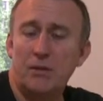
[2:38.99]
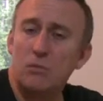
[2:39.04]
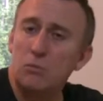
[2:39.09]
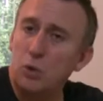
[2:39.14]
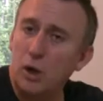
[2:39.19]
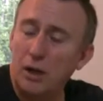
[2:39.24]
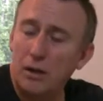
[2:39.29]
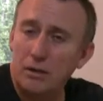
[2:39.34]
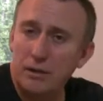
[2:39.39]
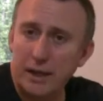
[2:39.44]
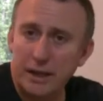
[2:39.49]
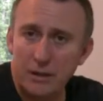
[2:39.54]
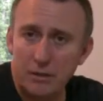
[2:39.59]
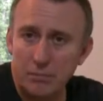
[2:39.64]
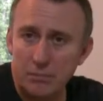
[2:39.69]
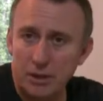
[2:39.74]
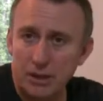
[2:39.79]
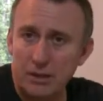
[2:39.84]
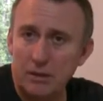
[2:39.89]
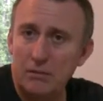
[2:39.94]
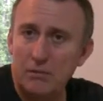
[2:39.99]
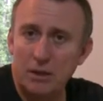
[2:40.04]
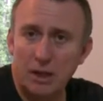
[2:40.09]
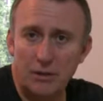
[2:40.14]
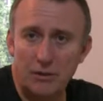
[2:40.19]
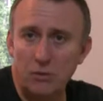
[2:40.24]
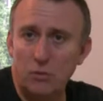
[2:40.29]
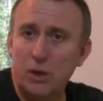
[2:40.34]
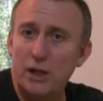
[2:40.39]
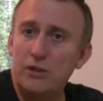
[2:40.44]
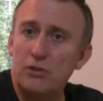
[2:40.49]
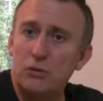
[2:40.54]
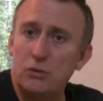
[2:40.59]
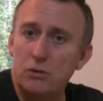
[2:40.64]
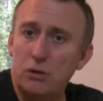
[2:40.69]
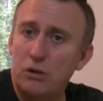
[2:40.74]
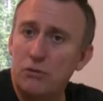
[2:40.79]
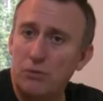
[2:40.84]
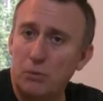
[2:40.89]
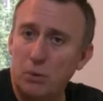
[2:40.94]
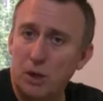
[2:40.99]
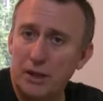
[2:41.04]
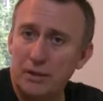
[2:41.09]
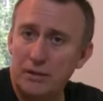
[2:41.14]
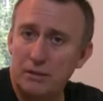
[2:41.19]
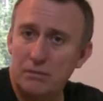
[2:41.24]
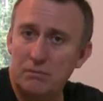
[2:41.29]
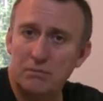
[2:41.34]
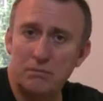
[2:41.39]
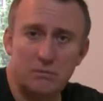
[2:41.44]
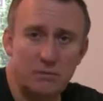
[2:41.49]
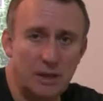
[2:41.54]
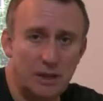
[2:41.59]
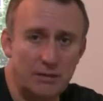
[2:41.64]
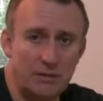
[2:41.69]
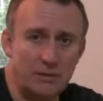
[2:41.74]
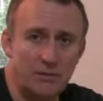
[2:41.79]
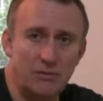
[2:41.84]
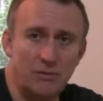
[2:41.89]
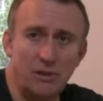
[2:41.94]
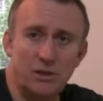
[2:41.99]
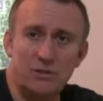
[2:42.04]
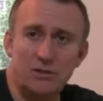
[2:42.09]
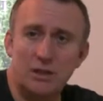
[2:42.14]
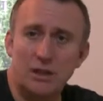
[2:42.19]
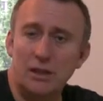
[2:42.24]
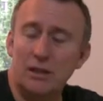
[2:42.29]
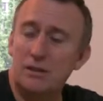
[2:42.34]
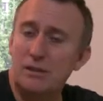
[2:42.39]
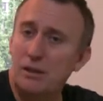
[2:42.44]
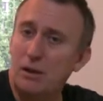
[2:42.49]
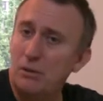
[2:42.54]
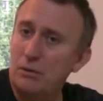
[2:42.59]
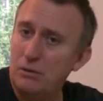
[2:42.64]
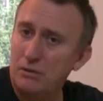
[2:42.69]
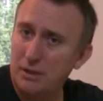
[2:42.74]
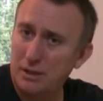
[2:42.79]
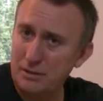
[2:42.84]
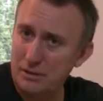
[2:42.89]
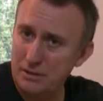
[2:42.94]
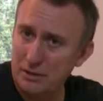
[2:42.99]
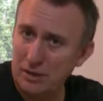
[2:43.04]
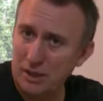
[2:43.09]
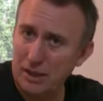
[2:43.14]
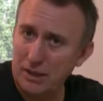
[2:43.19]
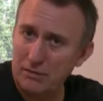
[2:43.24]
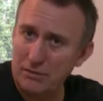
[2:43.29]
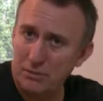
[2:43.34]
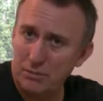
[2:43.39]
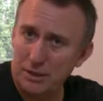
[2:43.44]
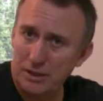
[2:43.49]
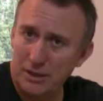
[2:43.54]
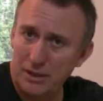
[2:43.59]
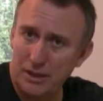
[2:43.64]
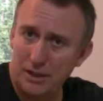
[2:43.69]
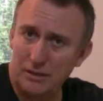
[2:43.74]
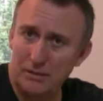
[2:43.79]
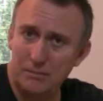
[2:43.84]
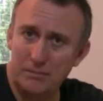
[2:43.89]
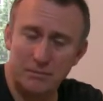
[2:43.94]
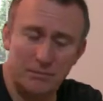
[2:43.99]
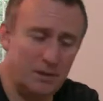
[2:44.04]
Well, they can be underweight or overweight. That's the first thing. They don't necessarily have to be thin.